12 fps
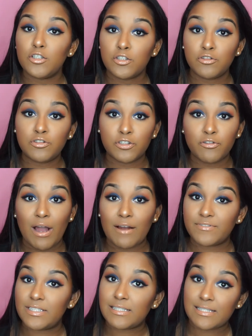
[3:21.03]
You do
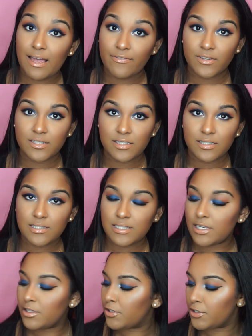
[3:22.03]
have to set this
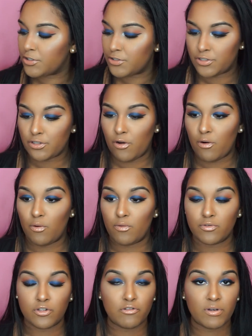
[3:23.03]
concealer,
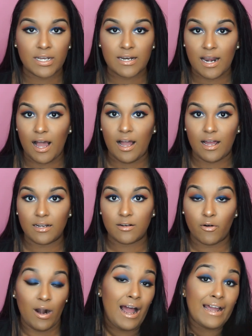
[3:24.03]
so you
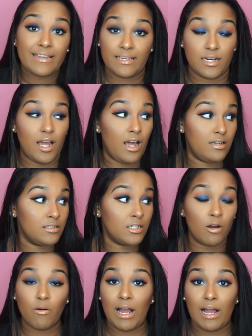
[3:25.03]
cannot, or I cannot,
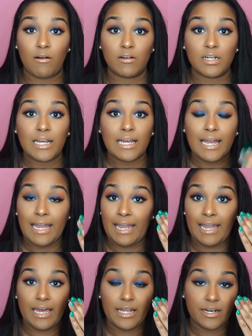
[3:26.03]
go out
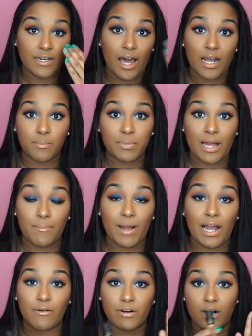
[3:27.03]
and not apply
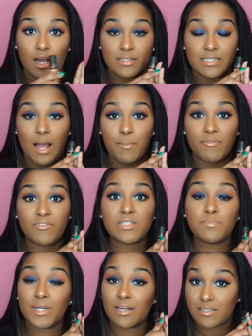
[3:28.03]
powder on top of
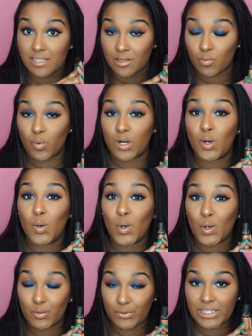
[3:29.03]
this because it will
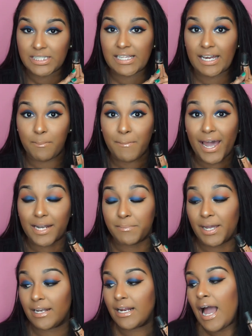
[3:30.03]
crease like a
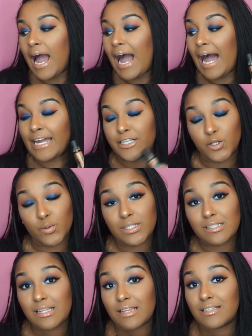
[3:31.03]
madman. I
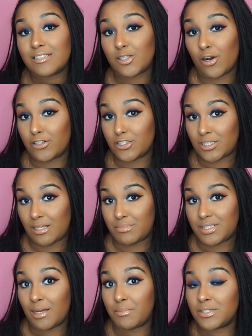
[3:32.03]
noticed that the Tarte
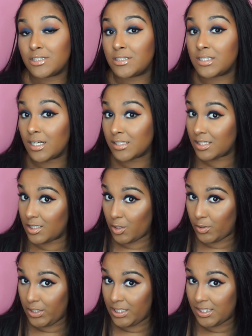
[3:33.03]
Shape Tape doesn't
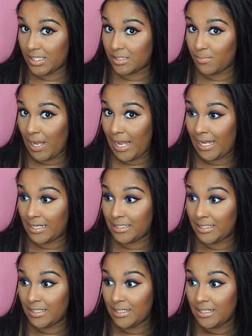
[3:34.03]
crease as bad